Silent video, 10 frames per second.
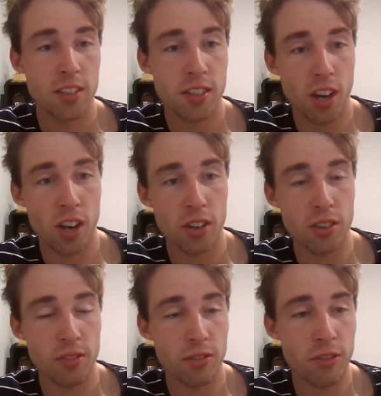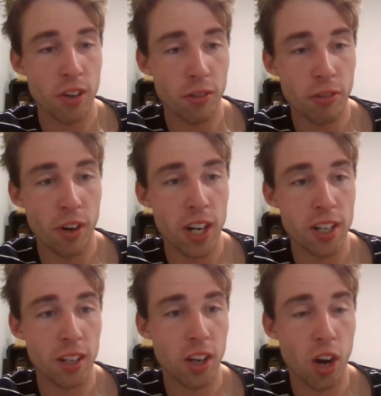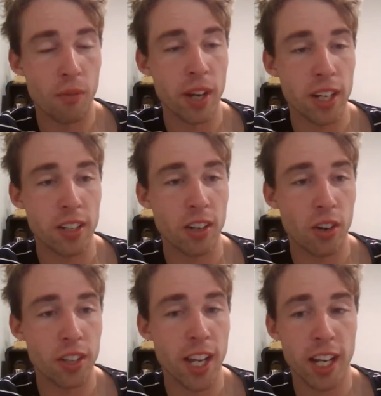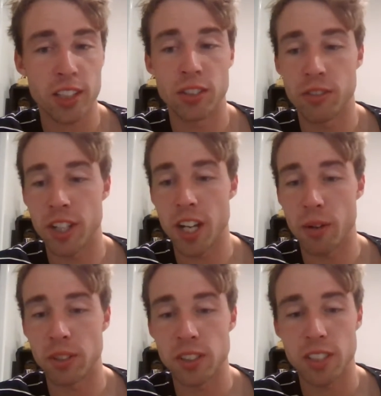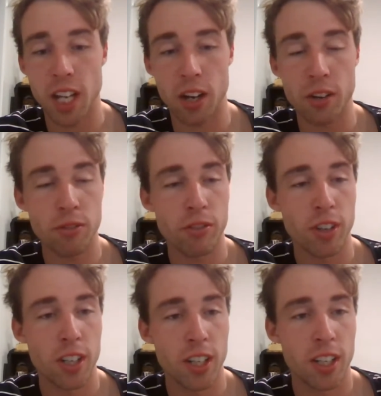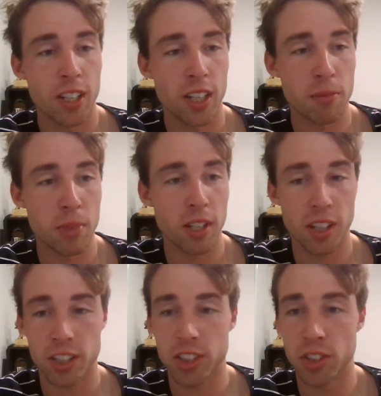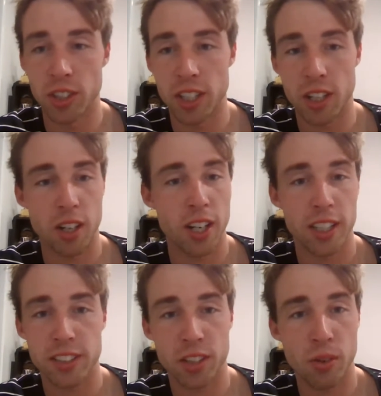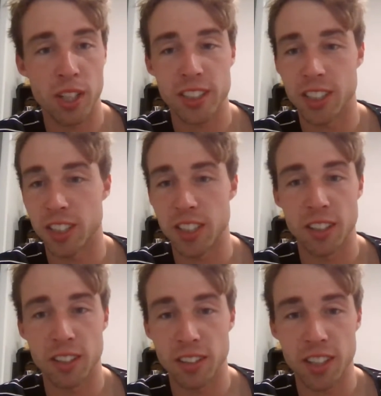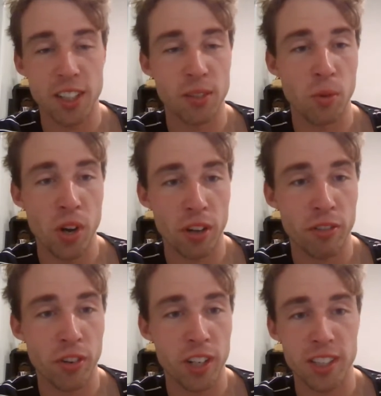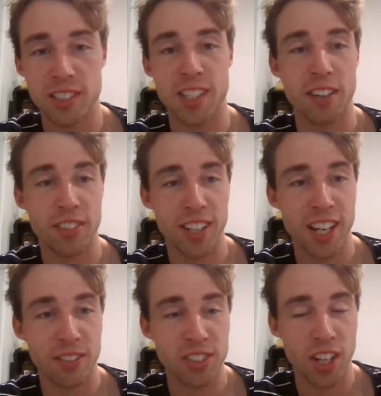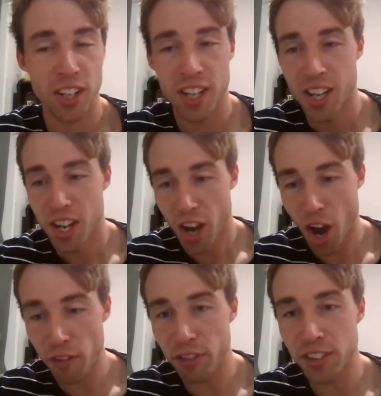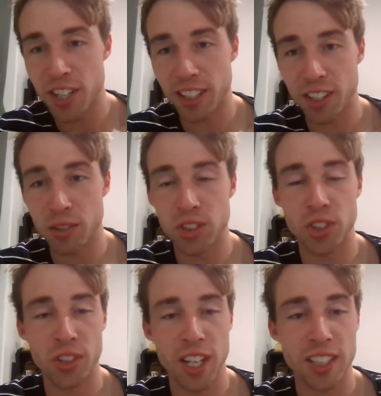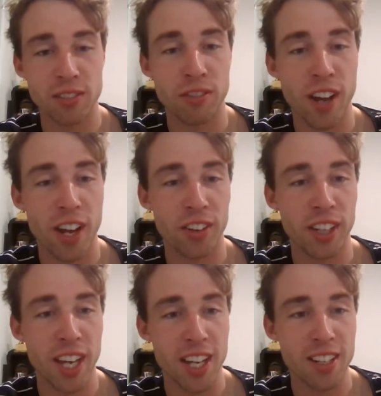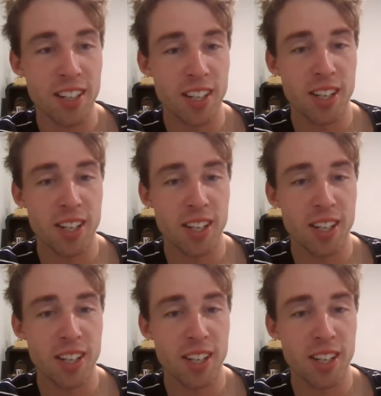So feel free to comment on the actual video itself and be like, Shorty, I asked a question. It didn't work for you. You stuffed it up. So hopefully technical Shorty hasn't failed again.